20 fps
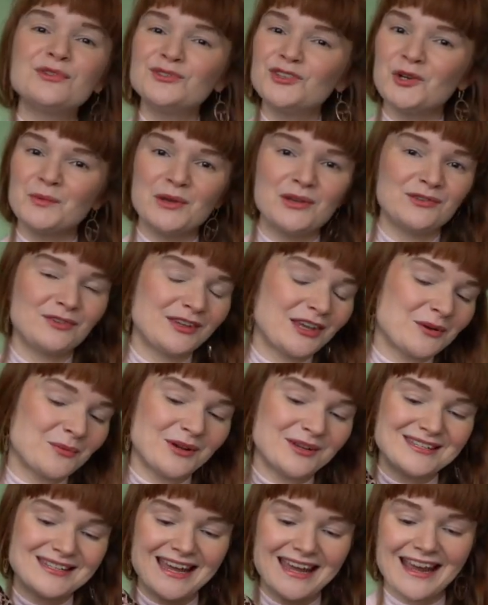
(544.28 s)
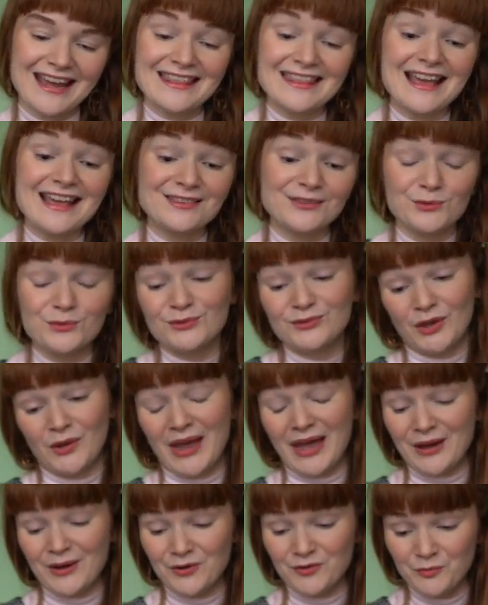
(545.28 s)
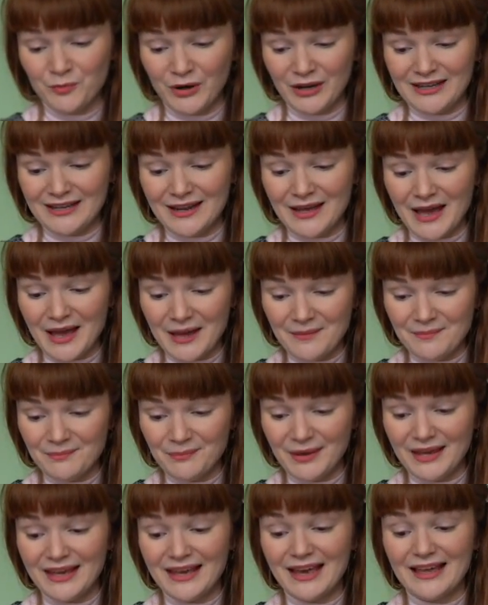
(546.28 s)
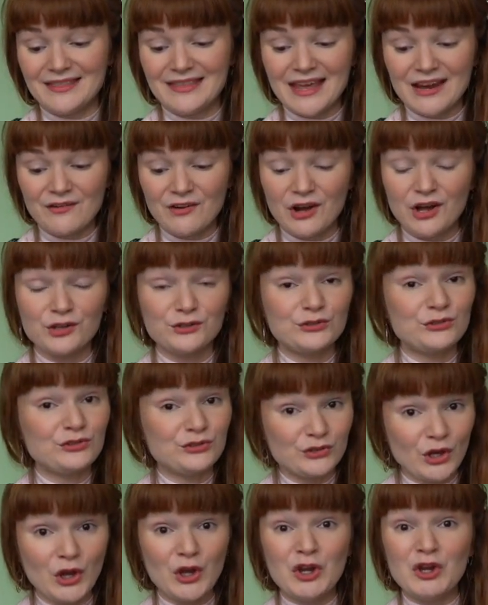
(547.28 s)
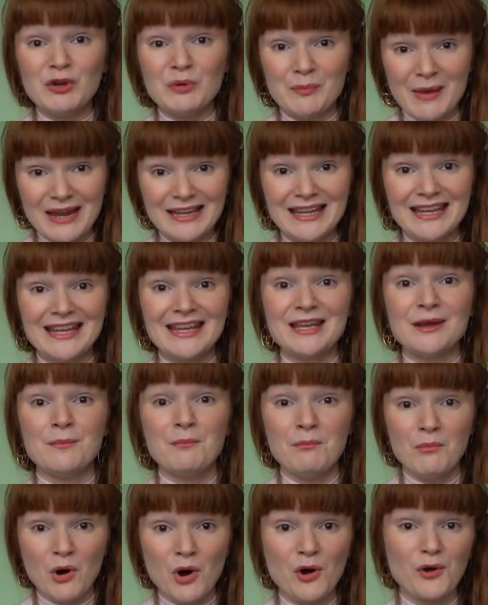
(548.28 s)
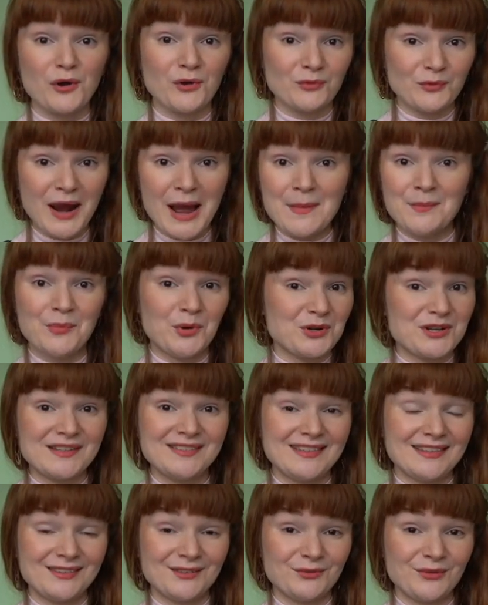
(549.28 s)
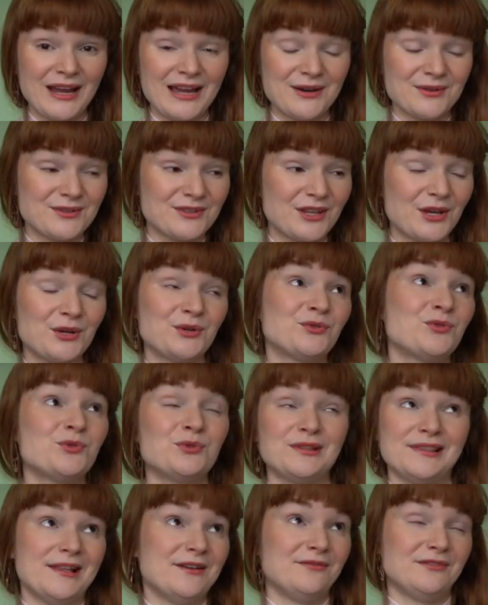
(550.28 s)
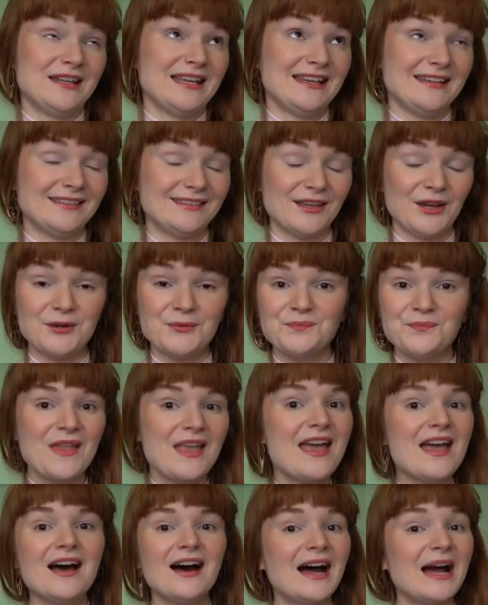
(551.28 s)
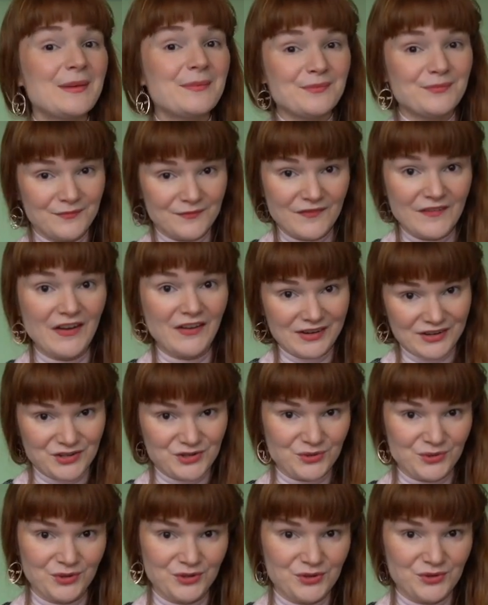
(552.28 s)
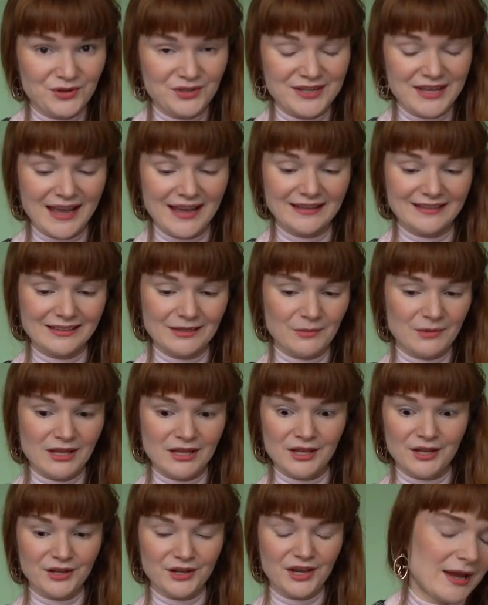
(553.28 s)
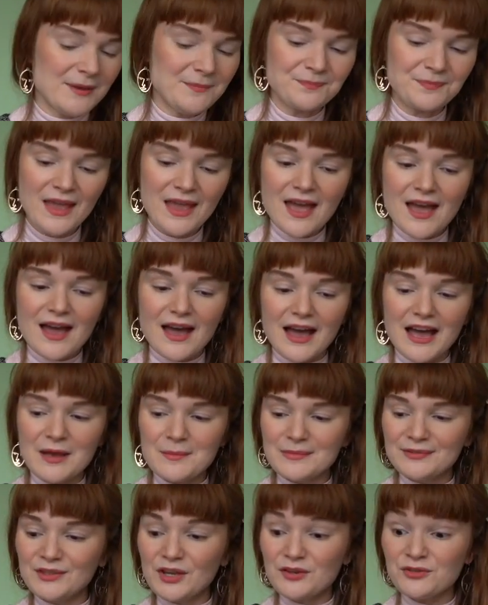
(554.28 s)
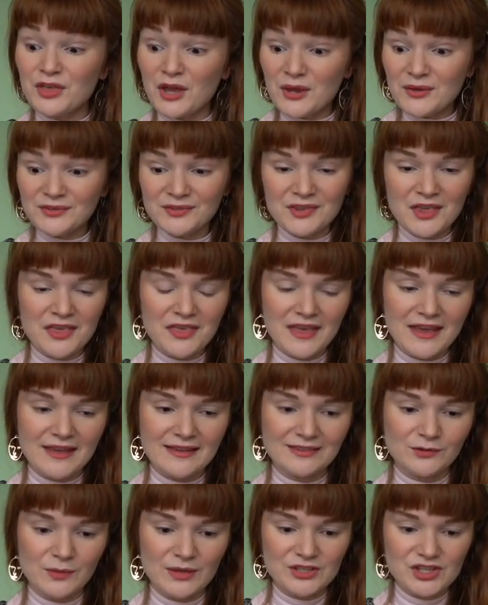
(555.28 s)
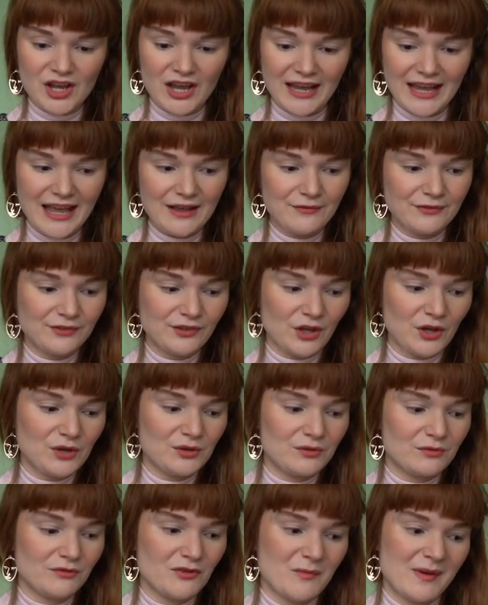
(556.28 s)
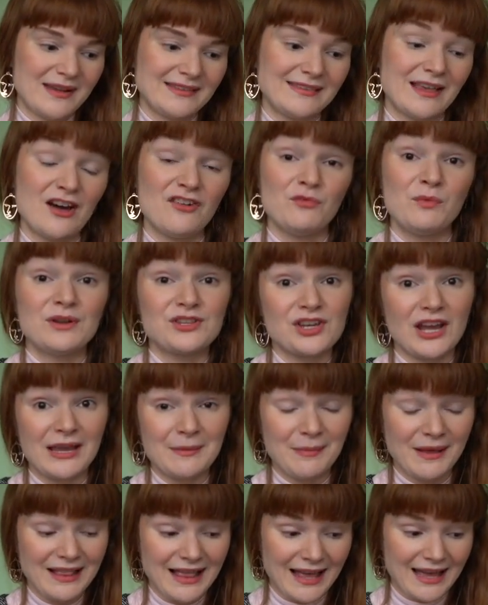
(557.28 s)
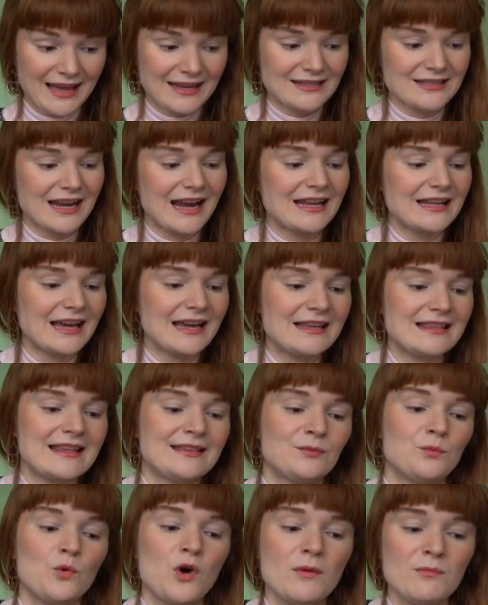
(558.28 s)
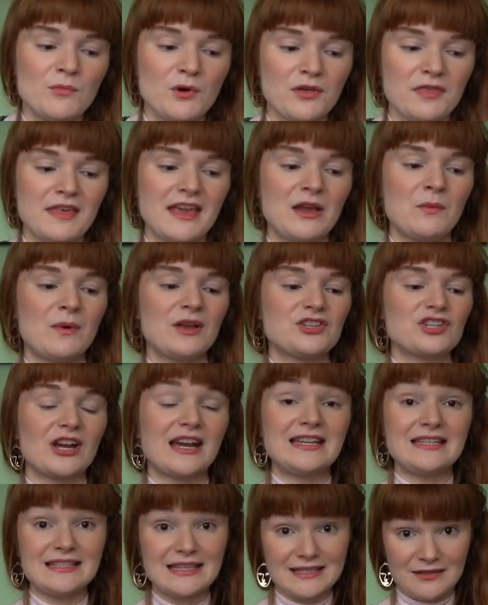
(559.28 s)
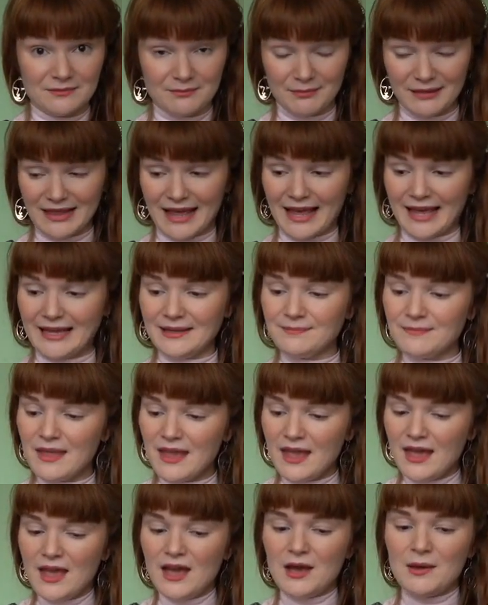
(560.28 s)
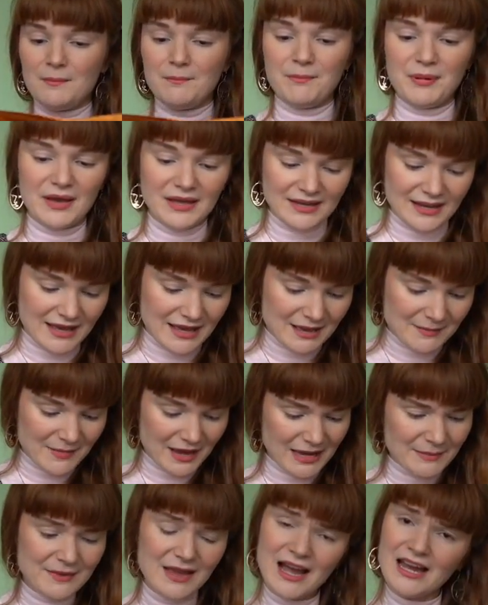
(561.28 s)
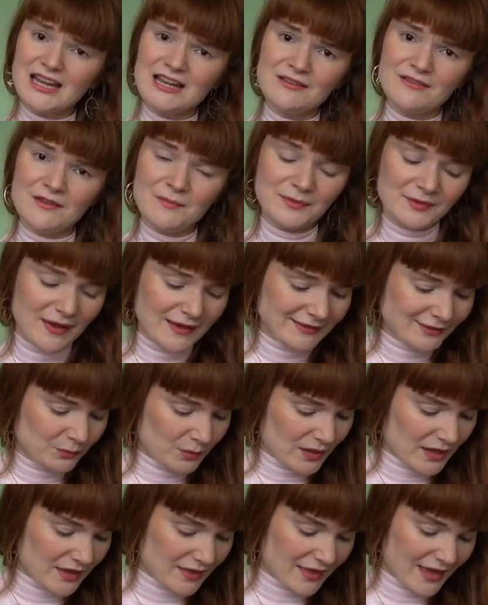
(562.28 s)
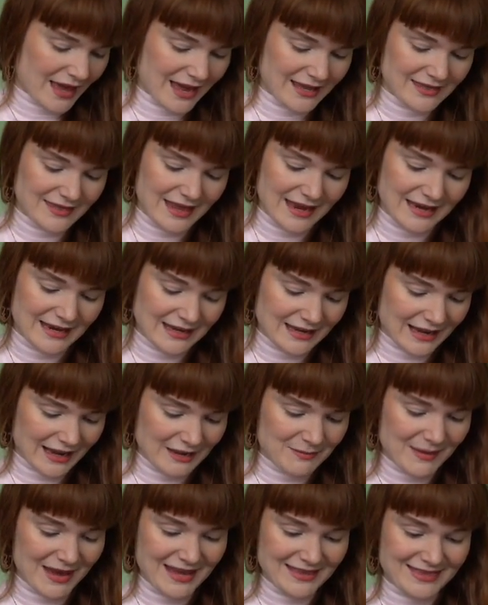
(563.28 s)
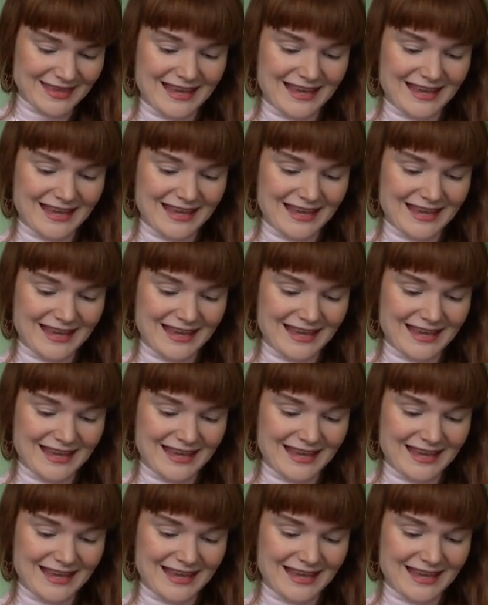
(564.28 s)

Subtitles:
stop using it one day, and that's also out of print, but there are so many mock wrap bodices around that are all lovely, so I'm very sure you could get a similar look, okay? So those are the things which I have sewn for myself, which I planned, and there's one more thing which I didn't plan, but I'm kind of obsessed with, and I made